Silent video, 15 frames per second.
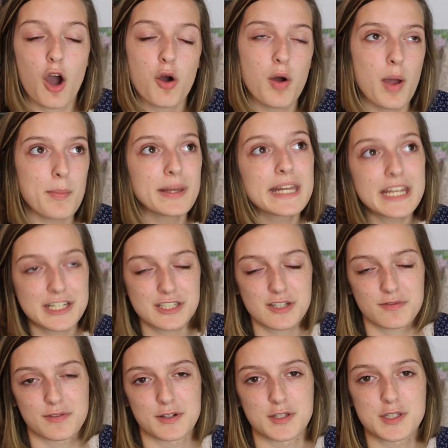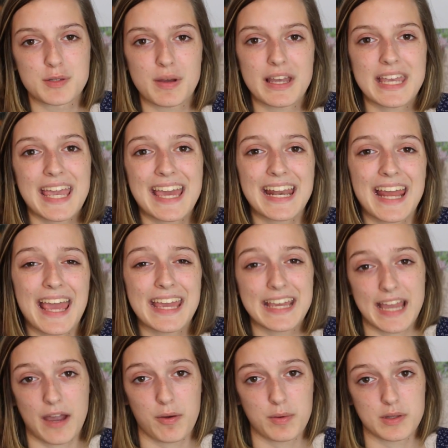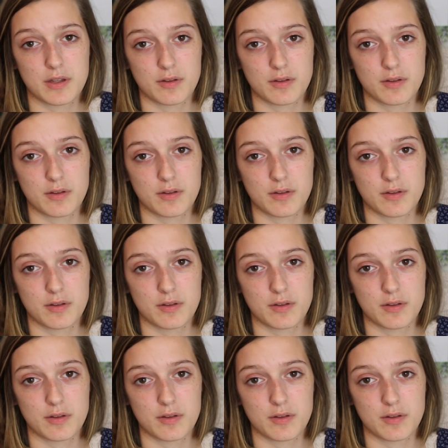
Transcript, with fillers: oh, I'm an introvert, so I can't hang out with